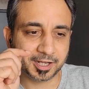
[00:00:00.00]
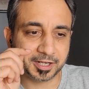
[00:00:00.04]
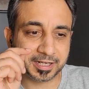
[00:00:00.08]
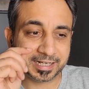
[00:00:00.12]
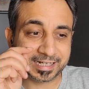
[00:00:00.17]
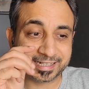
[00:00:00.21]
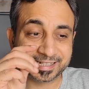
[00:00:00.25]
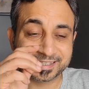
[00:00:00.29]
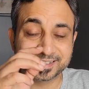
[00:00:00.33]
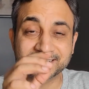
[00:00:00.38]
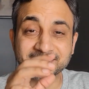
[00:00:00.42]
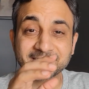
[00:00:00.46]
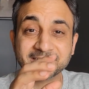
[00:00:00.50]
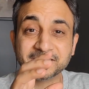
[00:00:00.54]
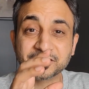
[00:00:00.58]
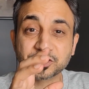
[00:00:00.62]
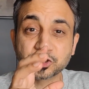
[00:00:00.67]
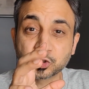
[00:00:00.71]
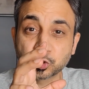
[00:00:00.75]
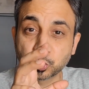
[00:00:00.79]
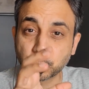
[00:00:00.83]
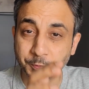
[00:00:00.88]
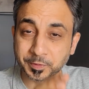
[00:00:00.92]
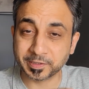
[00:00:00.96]
It is a
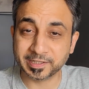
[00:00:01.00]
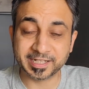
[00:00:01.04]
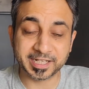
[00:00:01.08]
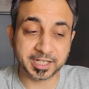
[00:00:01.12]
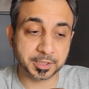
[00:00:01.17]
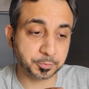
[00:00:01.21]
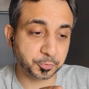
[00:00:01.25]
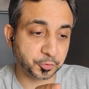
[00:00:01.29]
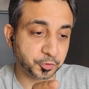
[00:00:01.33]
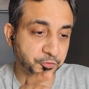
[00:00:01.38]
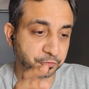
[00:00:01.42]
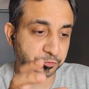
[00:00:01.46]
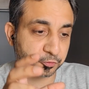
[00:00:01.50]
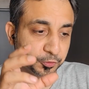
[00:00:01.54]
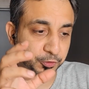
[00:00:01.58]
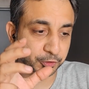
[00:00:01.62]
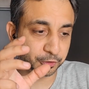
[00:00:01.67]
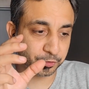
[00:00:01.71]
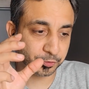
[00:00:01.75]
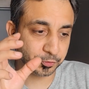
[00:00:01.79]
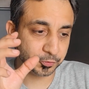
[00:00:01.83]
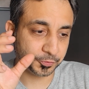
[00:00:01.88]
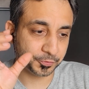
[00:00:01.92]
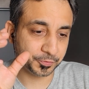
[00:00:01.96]
super lean
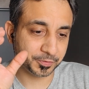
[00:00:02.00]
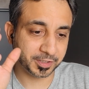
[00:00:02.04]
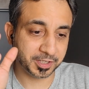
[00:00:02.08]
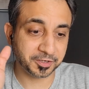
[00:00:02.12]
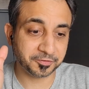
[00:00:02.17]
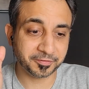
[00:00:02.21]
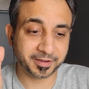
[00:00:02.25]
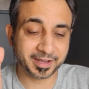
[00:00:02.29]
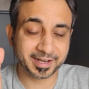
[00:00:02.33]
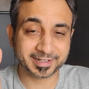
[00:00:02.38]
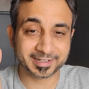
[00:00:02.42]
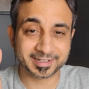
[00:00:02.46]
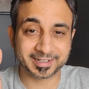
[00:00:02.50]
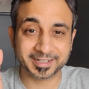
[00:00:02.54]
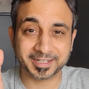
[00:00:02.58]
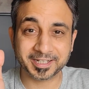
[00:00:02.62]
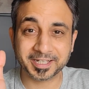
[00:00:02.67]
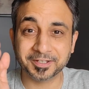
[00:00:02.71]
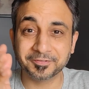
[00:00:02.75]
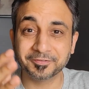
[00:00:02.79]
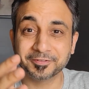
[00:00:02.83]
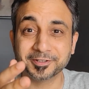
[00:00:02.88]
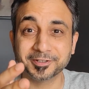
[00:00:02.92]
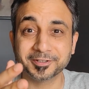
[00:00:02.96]
portfolio. In fact,
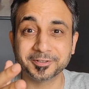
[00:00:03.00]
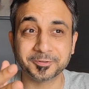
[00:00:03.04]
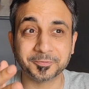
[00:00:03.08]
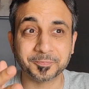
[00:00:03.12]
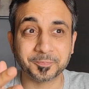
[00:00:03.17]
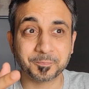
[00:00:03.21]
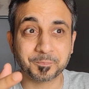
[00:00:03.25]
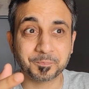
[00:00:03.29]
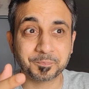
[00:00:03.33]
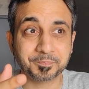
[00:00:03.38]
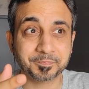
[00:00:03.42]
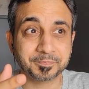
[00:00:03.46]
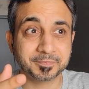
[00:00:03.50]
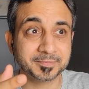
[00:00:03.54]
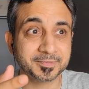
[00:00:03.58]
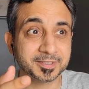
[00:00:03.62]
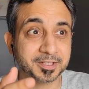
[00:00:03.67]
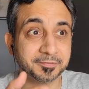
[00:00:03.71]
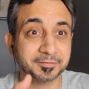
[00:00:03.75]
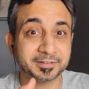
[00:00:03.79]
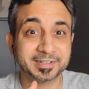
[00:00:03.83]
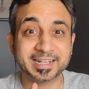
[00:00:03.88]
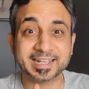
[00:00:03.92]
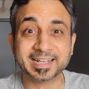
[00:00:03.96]
even
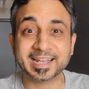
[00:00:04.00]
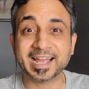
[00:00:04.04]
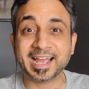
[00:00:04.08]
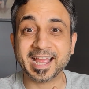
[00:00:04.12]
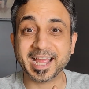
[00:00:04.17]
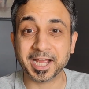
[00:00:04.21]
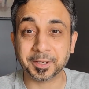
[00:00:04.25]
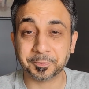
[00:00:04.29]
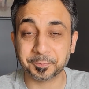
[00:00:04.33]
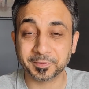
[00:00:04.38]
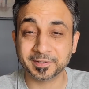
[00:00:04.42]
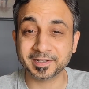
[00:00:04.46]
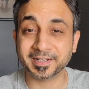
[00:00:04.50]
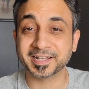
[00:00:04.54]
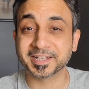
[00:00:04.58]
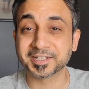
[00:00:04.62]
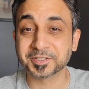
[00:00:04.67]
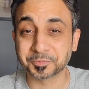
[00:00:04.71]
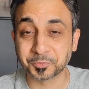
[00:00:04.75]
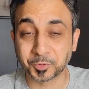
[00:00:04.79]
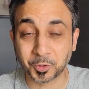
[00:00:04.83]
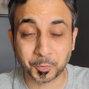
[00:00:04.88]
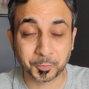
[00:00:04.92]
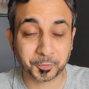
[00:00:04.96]
someone like Apple
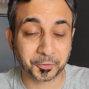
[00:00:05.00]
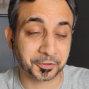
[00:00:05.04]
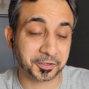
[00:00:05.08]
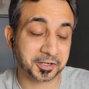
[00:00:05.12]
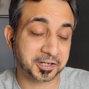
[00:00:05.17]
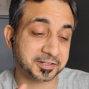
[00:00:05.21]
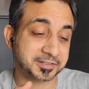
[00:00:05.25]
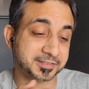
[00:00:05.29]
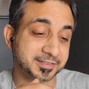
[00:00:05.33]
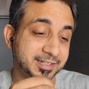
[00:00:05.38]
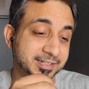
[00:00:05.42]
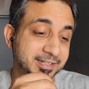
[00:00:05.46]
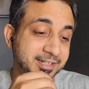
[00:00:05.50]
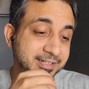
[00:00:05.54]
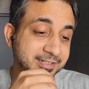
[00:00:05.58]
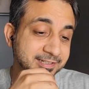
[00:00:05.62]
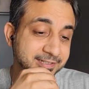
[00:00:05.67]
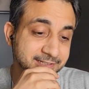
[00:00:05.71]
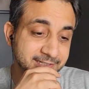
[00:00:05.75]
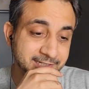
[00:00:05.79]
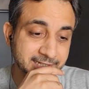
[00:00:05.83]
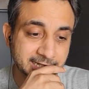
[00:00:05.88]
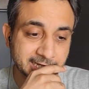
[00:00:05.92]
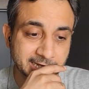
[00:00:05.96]
has more products than
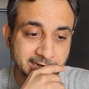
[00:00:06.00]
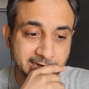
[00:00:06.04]
us.